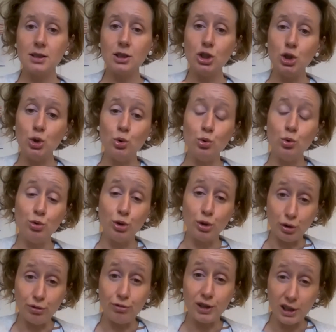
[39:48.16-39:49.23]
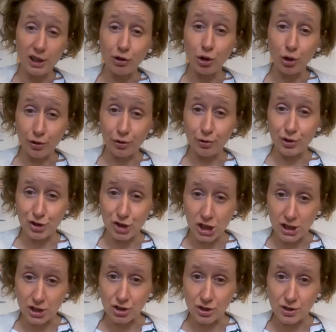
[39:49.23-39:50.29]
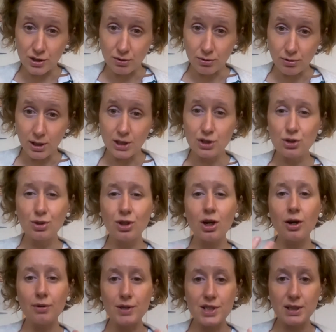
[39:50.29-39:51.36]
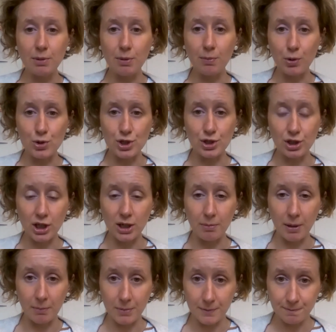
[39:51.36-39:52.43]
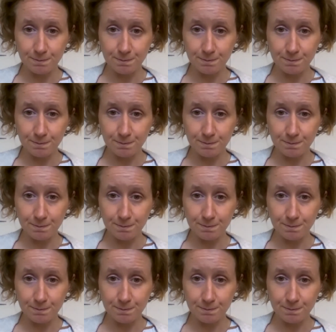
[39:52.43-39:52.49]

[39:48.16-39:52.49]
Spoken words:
you feel have gone through the changes, right? To encourage some emotion to come up.